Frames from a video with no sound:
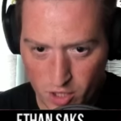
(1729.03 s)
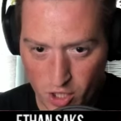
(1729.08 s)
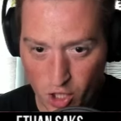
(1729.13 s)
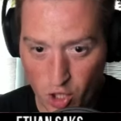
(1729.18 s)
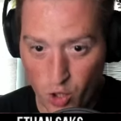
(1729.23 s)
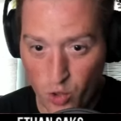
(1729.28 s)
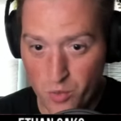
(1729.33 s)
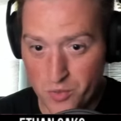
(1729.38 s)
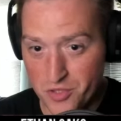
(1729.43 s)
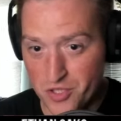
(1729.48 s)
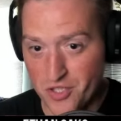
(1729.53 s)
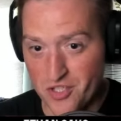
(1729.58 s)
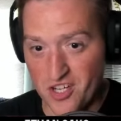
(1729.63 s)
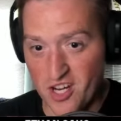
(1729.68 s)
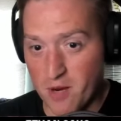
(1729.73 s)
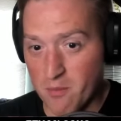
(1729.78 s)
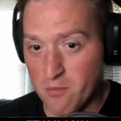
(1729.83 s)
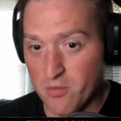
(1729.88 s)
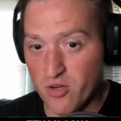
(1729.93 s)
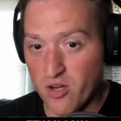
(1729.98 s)
Oh, it was just
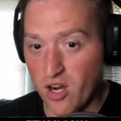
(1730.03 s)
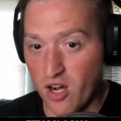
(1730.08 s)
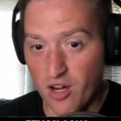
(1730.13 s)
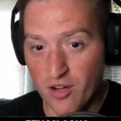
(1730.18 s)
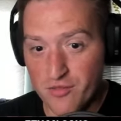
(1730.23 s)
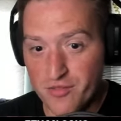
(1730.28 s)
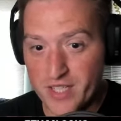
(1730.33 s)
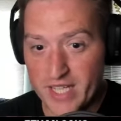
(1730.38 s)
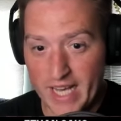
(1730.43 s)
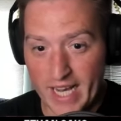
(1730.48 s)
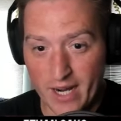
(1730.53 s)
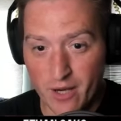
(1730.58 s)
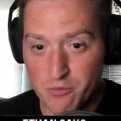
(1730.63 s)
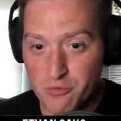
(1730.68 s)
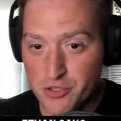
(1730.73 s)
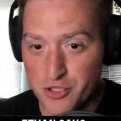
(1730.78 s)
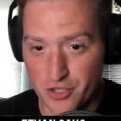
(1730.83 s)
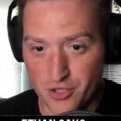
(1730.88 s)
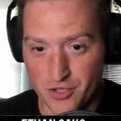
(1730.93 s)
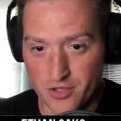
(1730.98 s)
number of
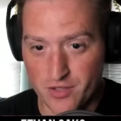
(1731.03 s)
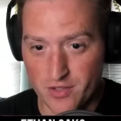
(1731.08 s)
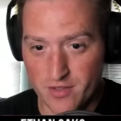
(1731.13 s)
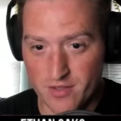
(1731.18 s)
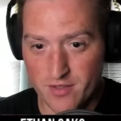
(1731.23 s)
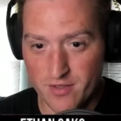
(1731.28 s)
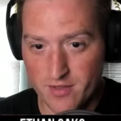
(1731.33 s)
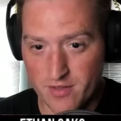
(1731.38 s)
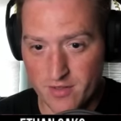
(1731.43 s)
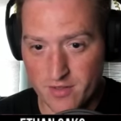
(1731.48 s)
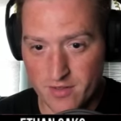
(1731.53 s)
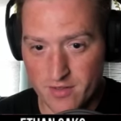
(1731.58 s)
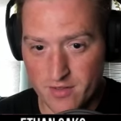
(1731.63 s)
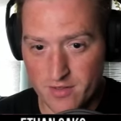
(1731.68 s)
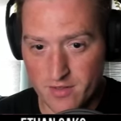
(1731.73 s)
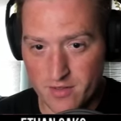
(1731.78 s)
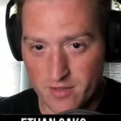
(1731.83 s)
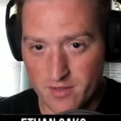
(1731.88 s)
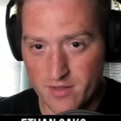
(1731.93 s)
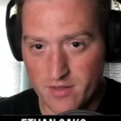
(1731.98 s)
counters.
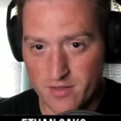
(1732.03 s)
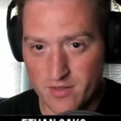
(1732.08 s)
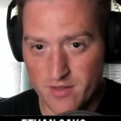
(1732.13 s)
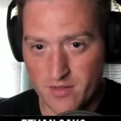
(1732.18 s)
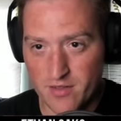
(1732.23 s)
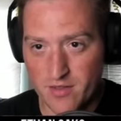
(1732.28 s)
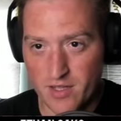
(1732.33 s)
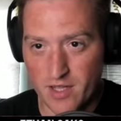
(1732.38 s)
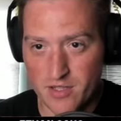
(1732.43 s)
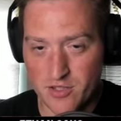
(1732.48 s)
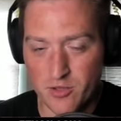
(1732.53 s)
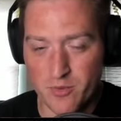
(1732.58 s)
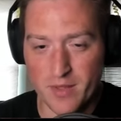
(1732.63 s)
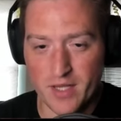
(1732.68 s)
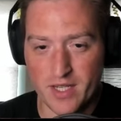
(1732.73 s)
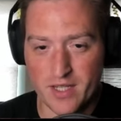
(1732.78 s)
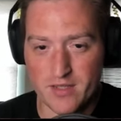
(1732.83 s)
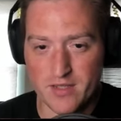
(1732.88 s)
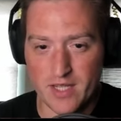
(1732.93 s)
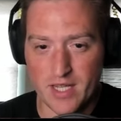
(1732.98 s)
And so
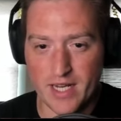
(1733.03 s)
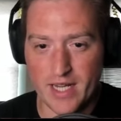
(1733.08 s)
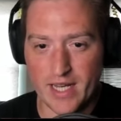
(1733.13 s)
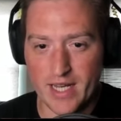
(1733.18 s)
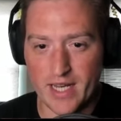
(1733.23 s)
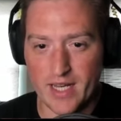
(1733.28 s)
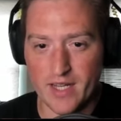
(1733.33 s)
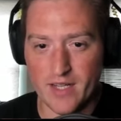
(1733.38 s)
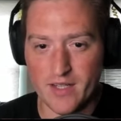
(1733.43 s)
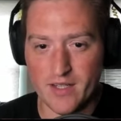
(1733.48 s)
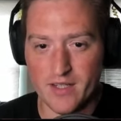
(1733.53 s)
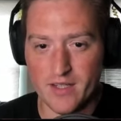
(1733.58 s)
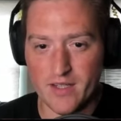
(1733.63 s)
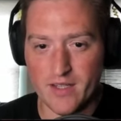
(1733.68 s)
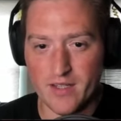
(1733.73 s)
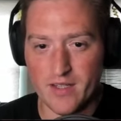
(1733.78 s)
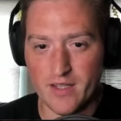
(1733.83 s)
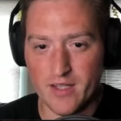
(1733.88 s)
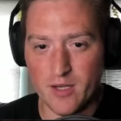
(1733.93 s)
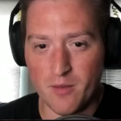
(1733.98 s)
because that had
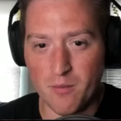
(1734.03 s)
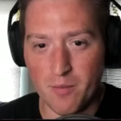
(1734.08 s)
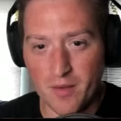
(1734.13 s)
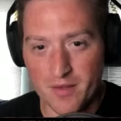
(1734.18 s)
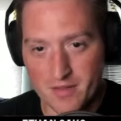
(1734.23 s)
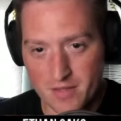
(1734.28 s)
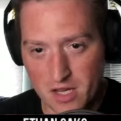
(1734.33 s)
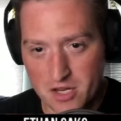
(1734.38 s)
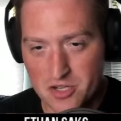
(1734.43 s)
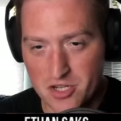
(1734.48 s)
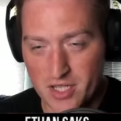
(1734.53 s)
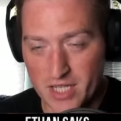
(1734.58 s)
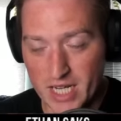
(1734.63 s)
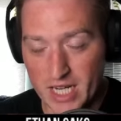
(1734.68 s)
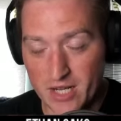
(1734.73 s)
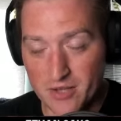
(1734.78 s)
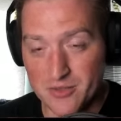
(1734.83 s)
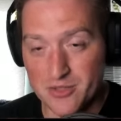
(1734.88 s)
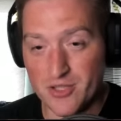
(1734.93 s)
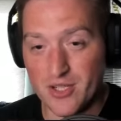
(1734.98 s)
a possession
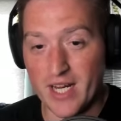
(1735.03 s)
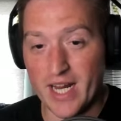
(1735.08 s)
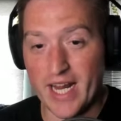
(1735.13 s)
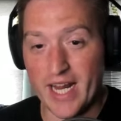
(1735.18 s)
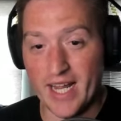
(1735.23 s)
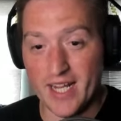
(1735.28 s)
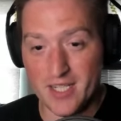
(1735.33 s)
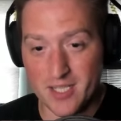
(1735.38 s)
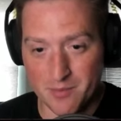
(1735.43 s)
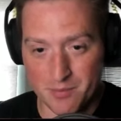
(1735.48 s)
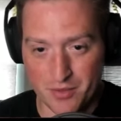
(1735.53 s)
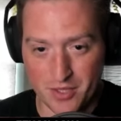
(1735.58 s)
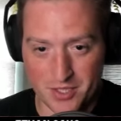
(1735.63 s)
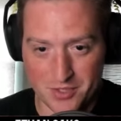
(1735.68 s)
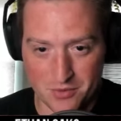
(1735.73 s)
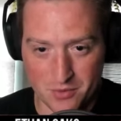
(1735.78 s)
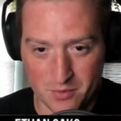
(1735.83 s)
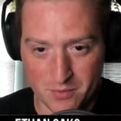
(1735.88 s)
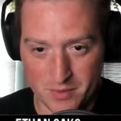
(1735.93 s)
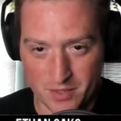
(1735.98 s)
counter and a
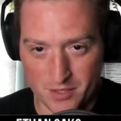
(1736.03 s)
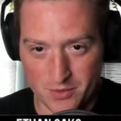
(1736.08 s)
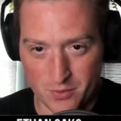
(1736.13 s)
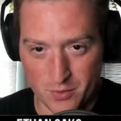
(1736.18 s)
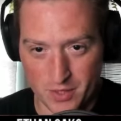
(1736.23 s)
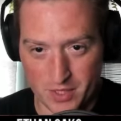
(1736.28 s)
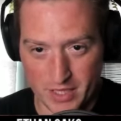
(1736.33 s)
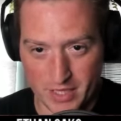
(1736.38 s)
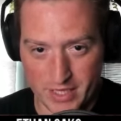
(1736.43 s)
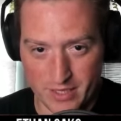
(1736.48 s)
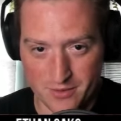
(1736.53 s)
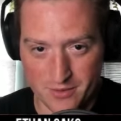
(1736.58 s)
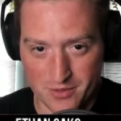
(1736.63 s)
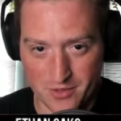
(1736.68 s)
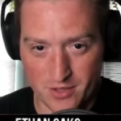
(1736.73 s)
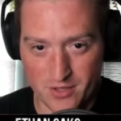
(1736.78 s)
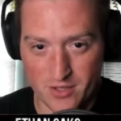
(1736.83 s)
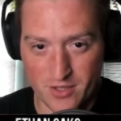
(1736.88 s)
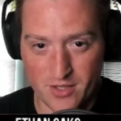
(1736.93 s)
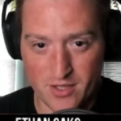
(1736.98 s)
plus one plus one
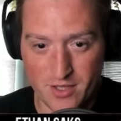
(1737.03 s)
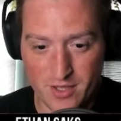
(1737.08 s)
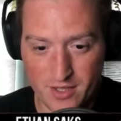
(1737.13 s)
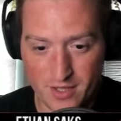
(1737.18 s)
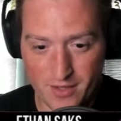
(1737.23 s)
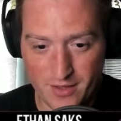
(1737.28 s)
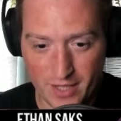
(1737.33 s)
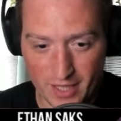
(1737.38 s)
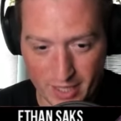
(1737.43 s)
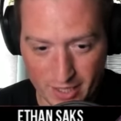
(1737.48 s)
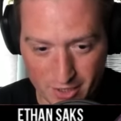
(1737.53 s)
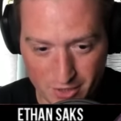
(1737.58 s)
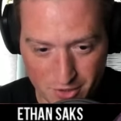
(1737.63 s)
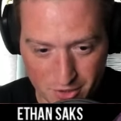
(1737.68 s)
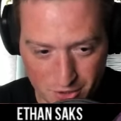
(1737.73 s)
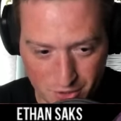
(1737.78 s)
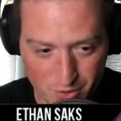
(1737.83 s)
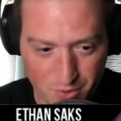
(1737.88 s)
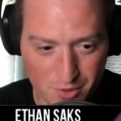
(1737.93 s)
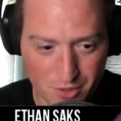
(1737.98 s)
counter, they got a
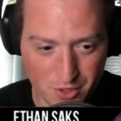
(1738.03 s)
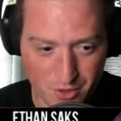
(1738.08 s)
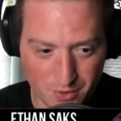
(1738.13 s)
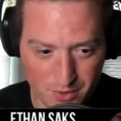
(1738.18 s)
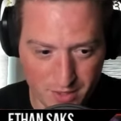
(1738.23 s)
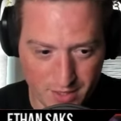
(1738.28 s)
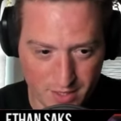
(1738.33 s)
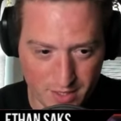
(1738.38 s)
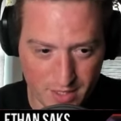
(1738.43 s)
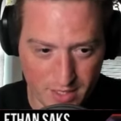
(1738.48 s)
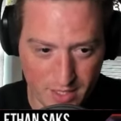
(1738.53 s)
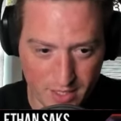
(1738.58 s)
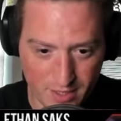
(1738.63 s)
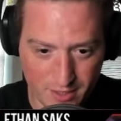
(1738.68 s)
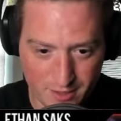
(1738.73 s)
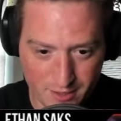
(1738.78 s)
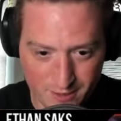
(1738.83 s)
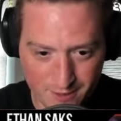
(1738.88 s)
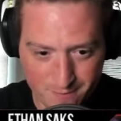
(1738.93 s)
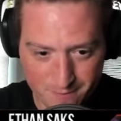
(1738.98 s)
two two
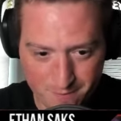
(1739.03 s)
instead.